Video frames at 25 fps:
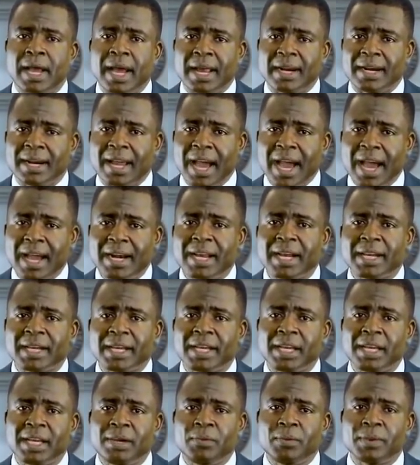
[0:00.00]
and
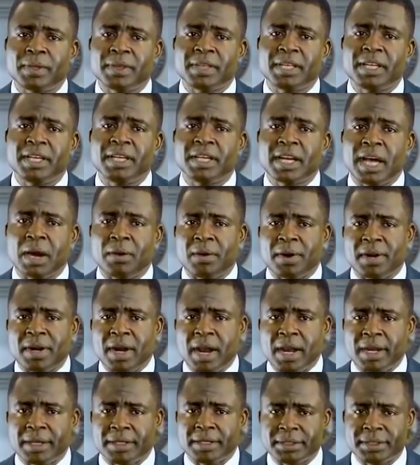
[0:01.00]
anarchy within our
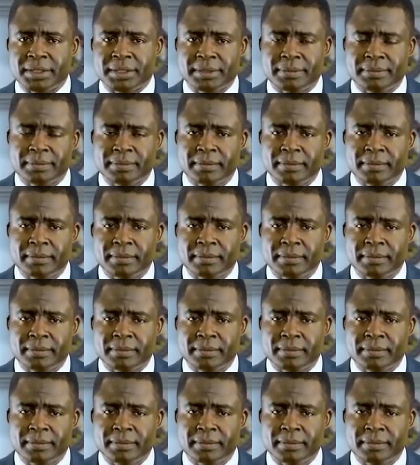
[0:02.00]
ranks.